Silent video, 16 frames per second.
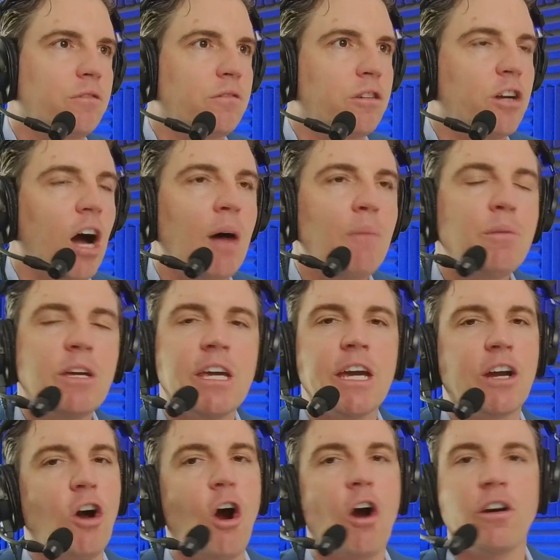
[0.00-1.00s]
Come
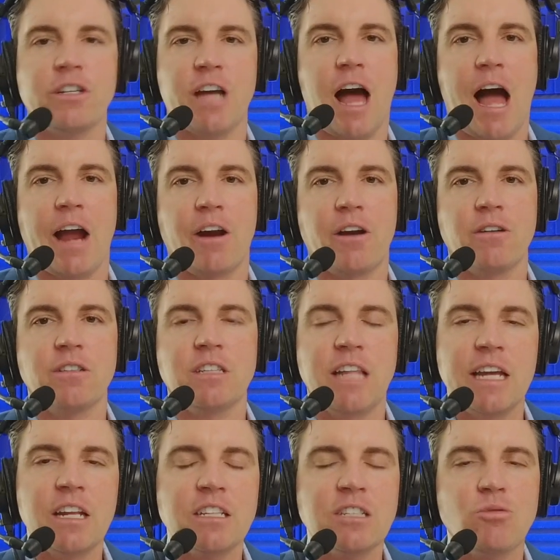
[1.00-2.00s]
kick our tires.
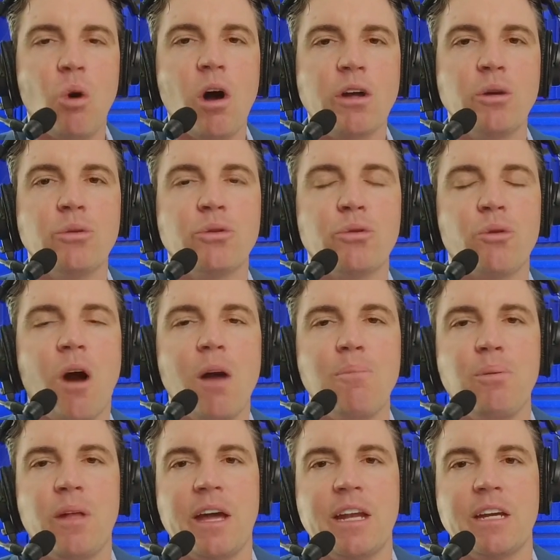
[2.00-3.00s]
Let us walk you through our
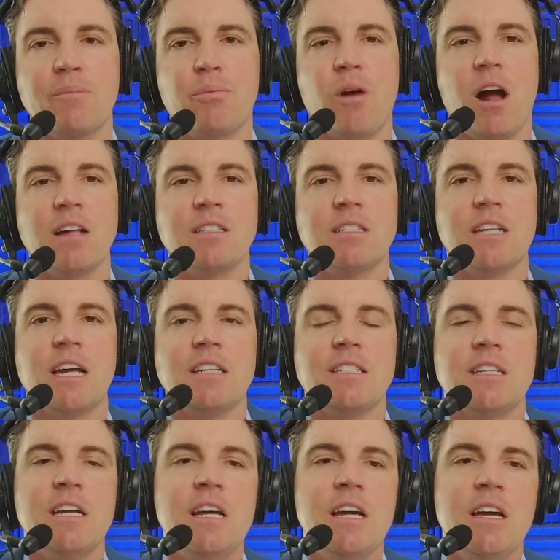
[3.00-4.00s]
planning process